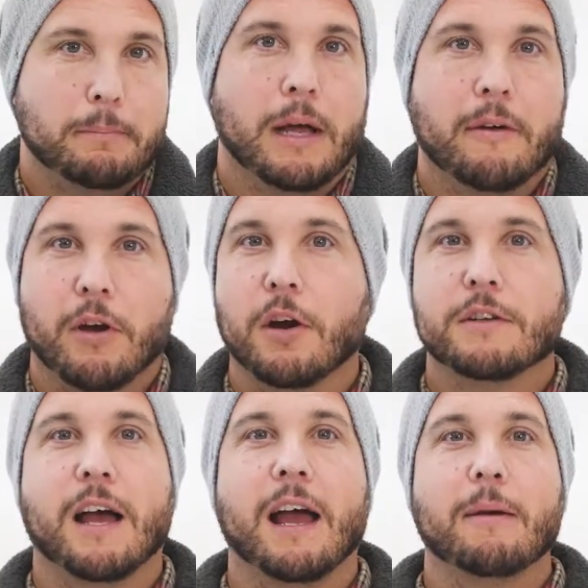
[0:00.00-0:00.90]
people have a
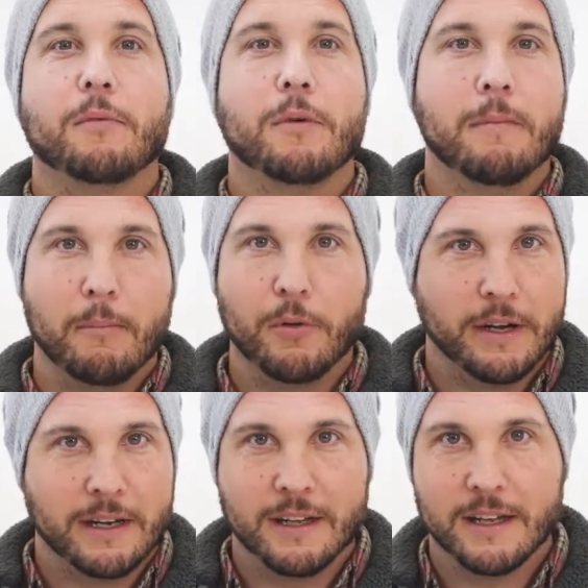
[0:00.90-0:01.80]
hard time
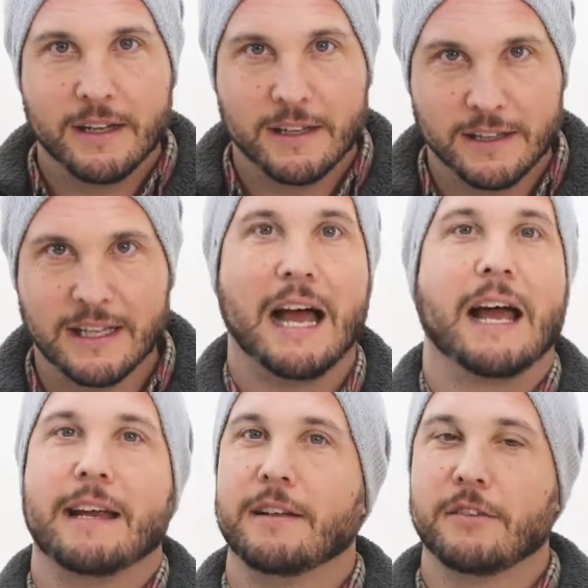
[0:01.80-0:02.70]
remembering
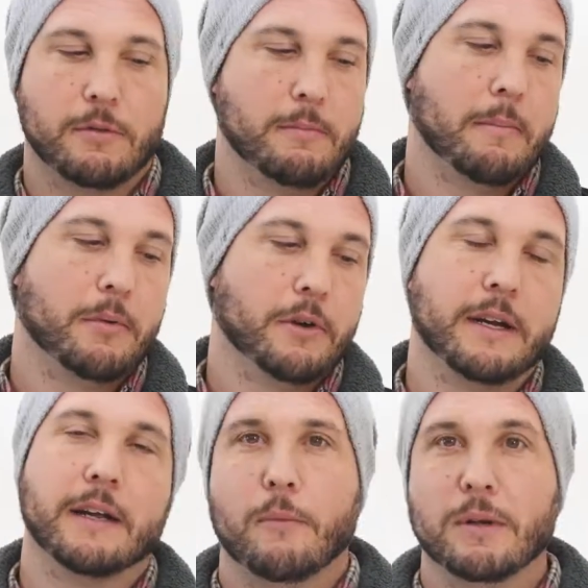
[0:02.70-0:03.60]
lines,
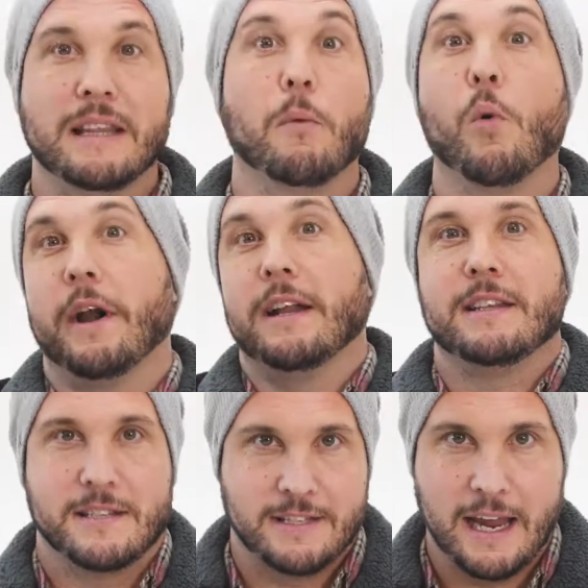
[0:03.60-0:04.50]
remembering what they
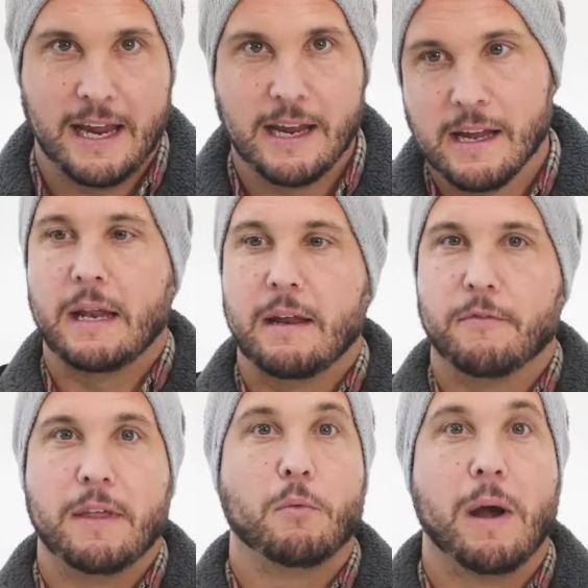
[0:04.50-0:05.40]
wanted to say. And
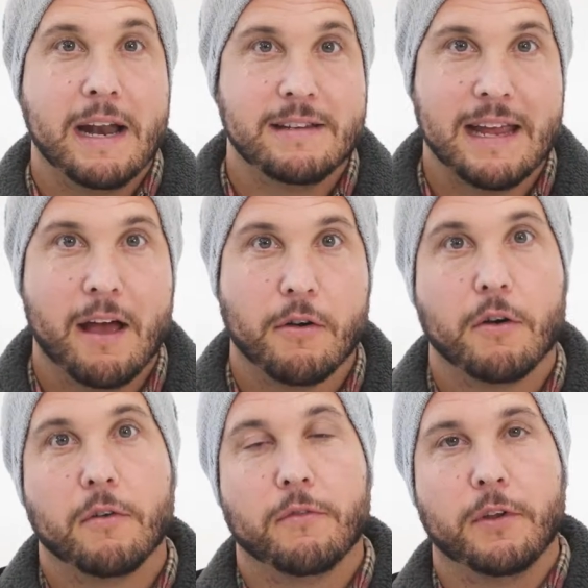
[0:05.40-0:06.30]
if they write it down
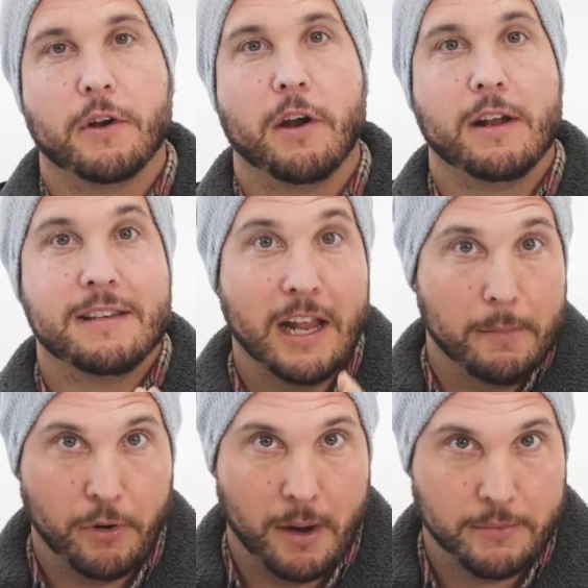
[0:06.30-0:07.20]
or if they're on a
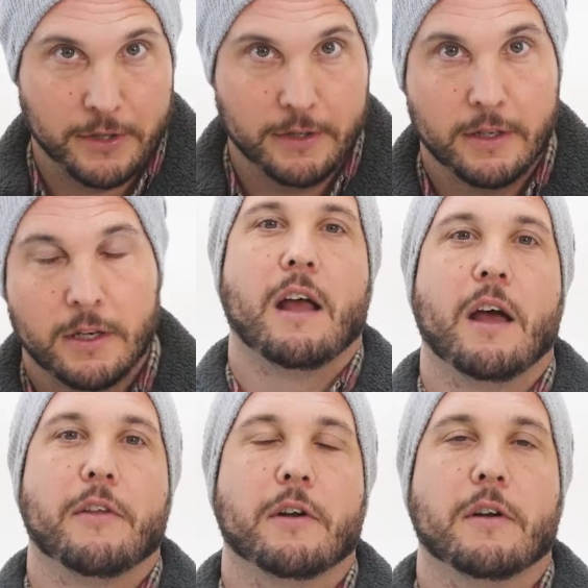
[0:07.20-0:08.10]
teleprompter,
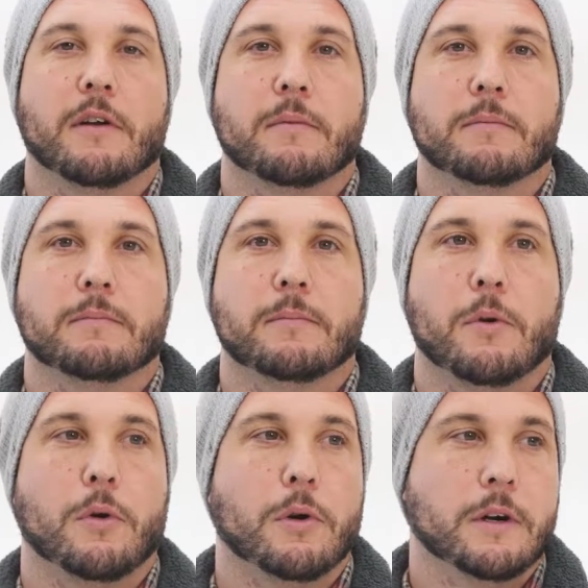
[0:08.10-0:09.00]
they're
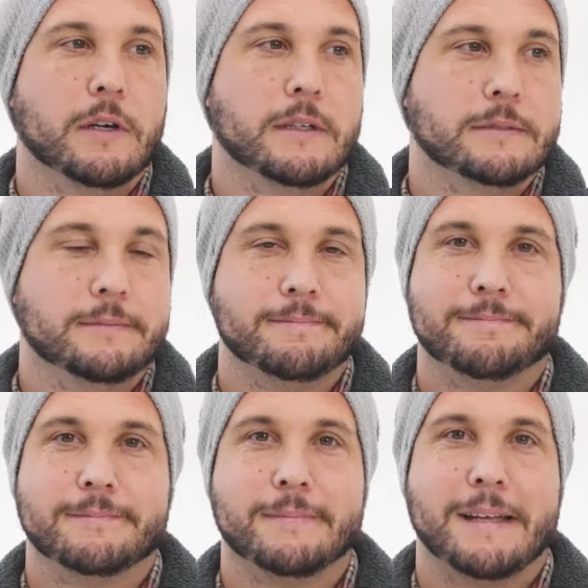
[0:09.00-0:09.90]
more
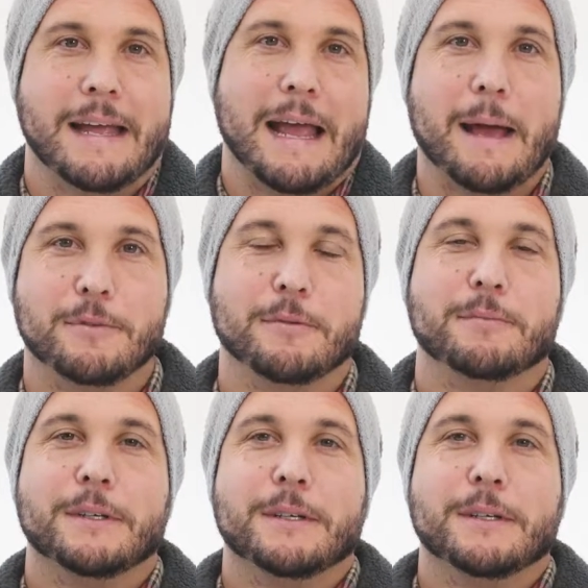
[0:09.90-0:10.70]
apt to